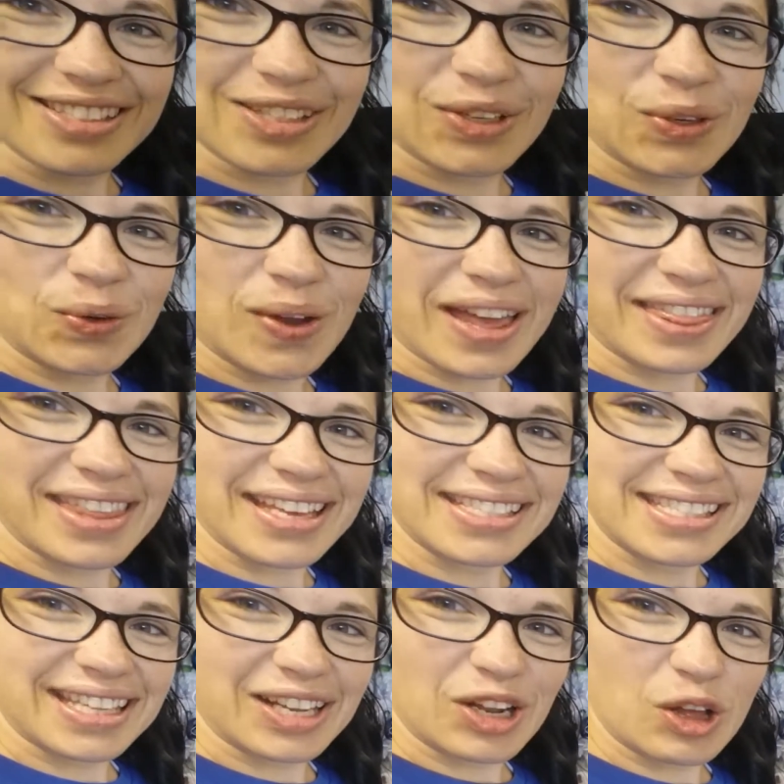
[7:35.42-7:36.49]
do
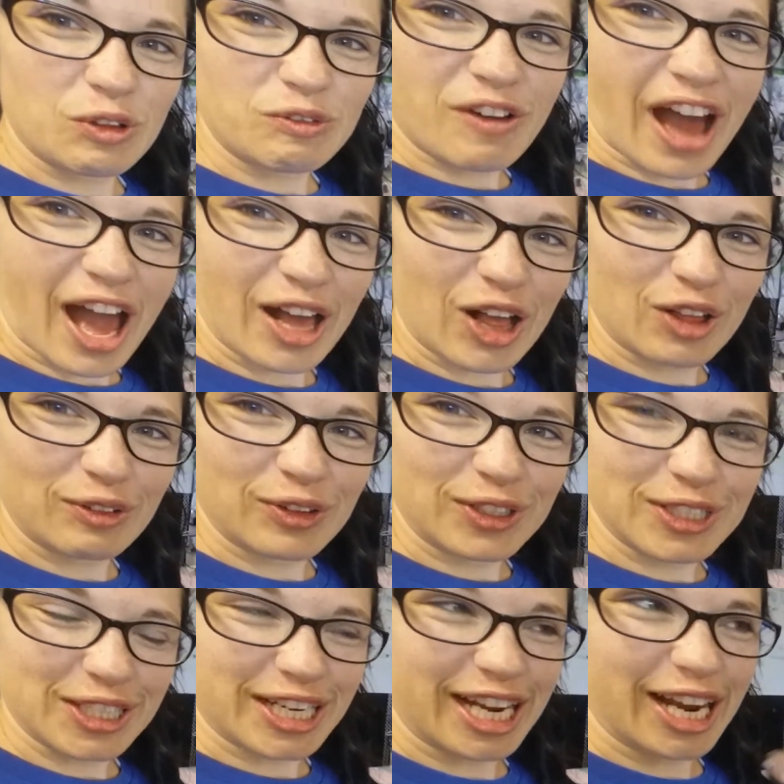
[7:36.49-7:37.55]
this little file
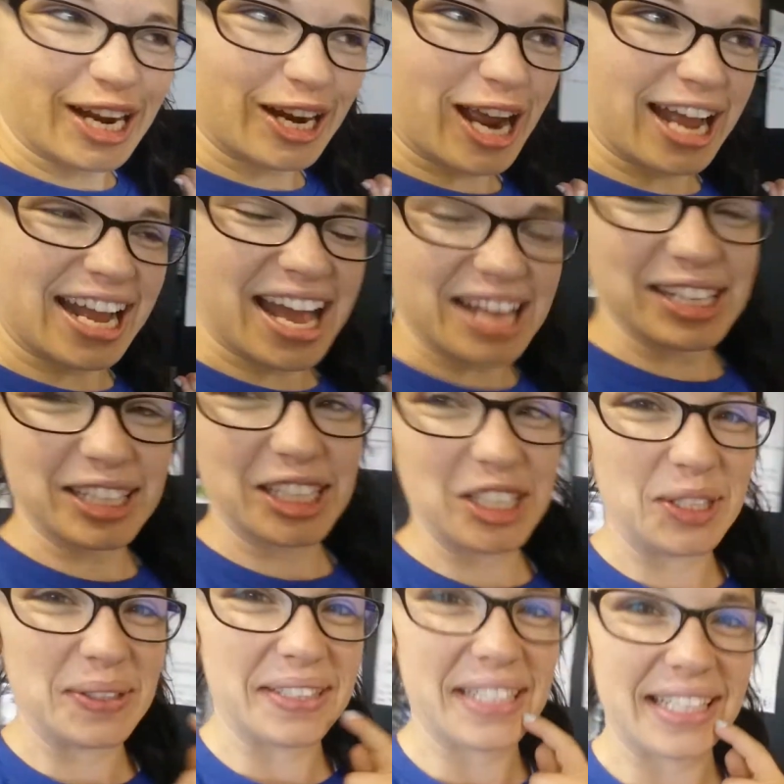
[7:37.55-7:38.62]
folder here. I got
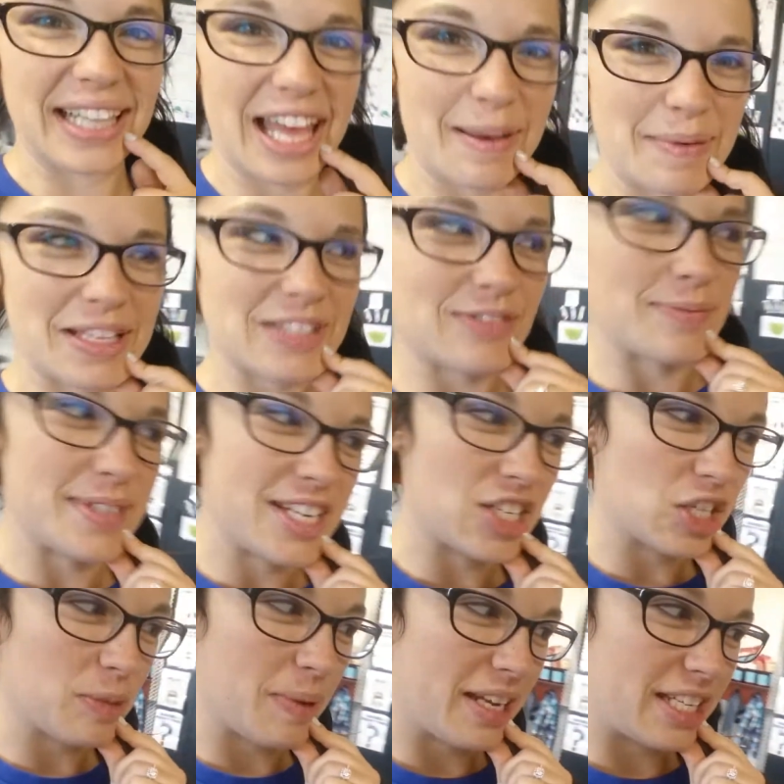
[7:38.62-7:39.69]
cute little labels from
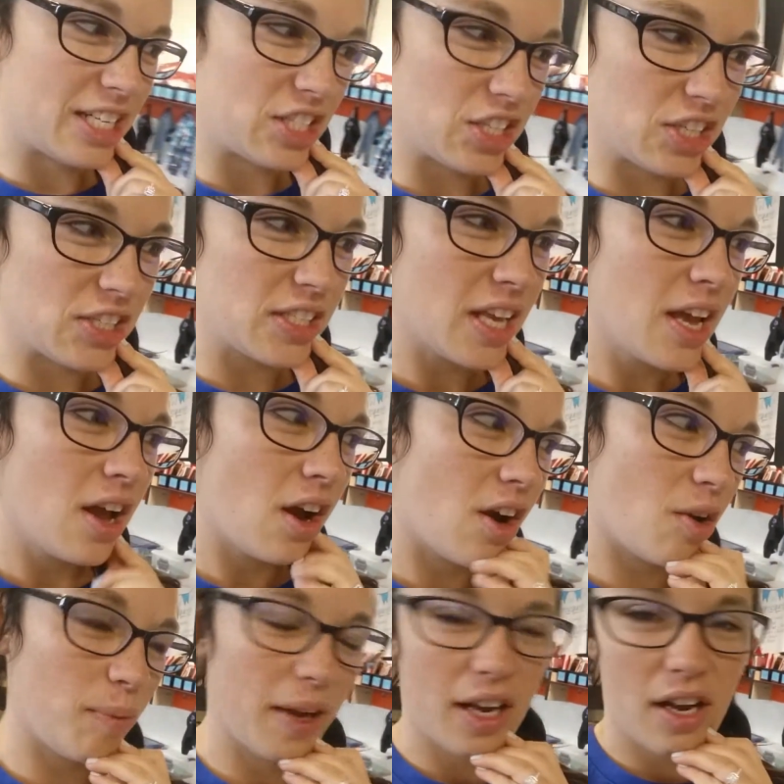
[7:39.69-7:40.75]
Teachers Pay Teachers.
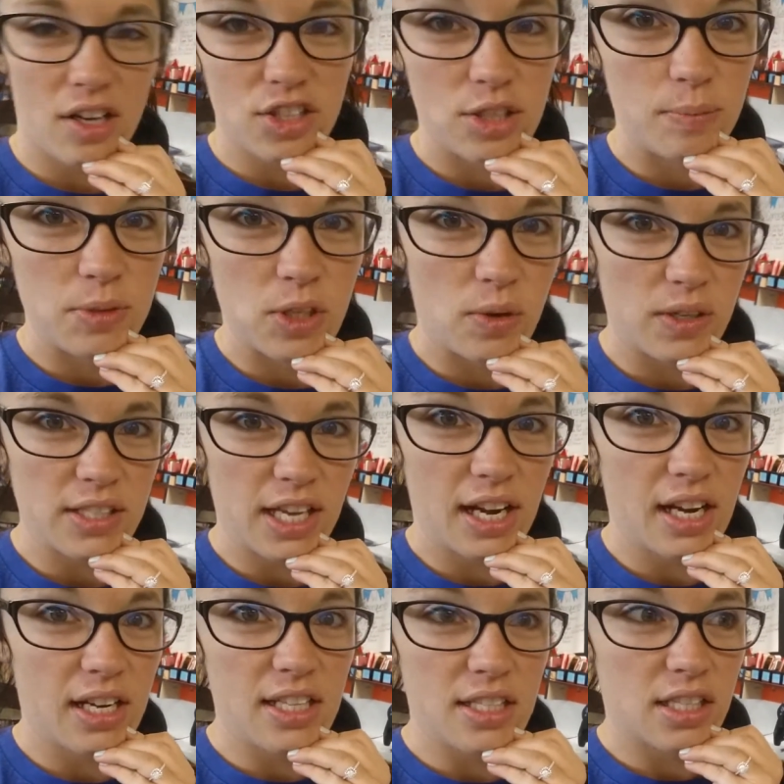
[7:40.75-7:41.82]
Oh my gosh, I'm so
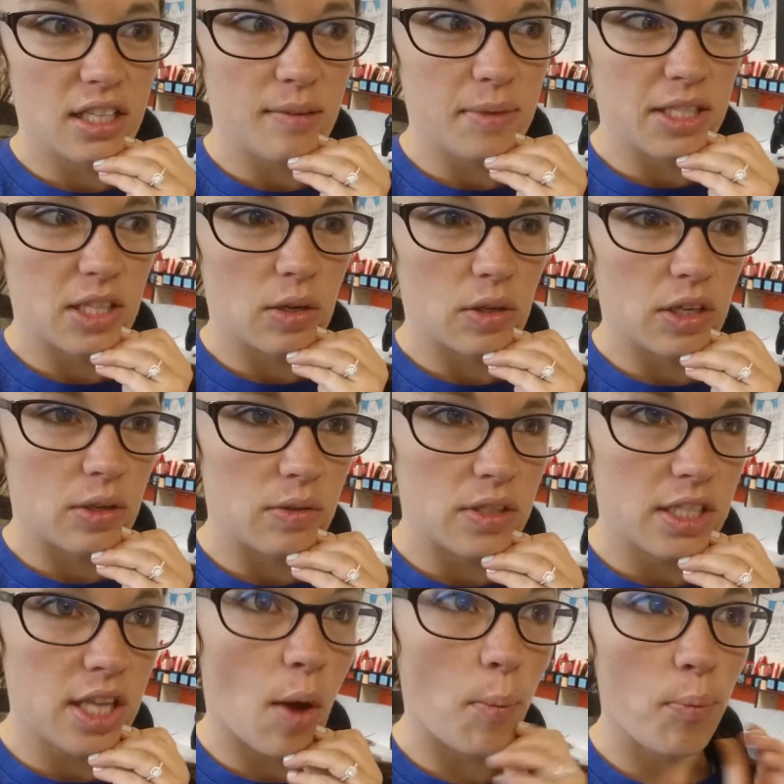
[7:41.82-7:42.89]
excited. It's gonna be so
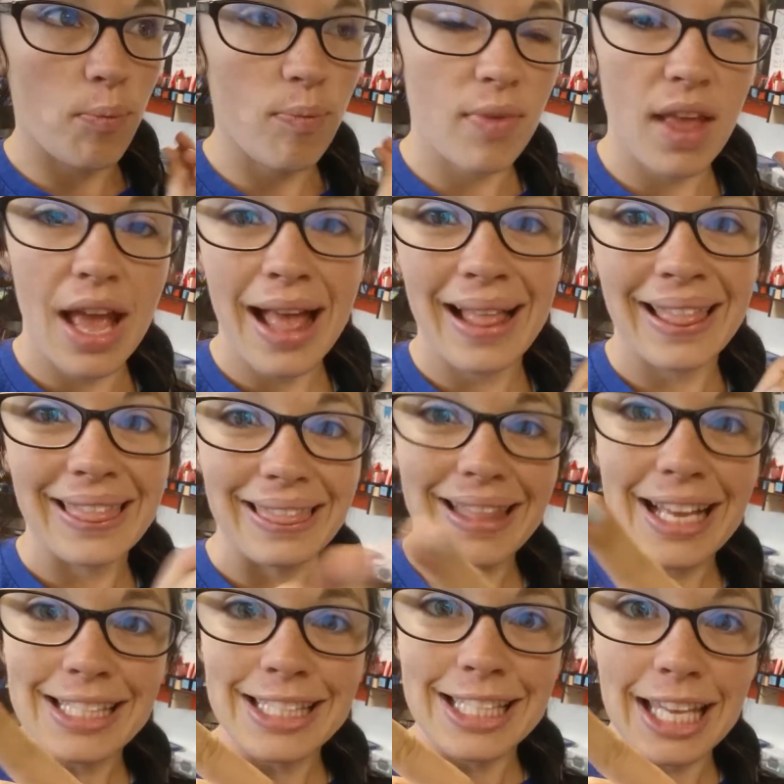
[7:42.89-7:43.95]
cute. So
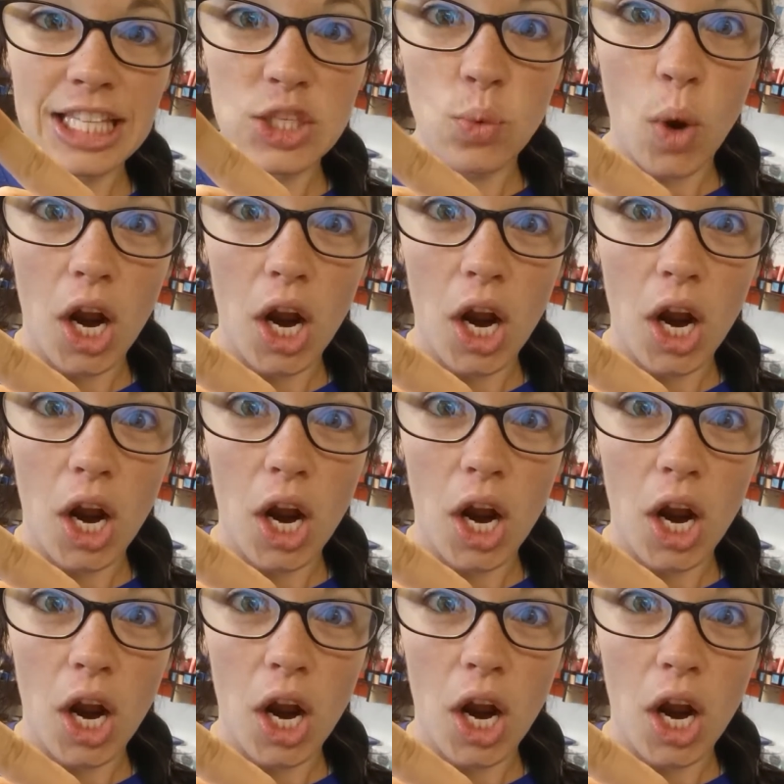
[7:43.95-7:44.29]
let's get to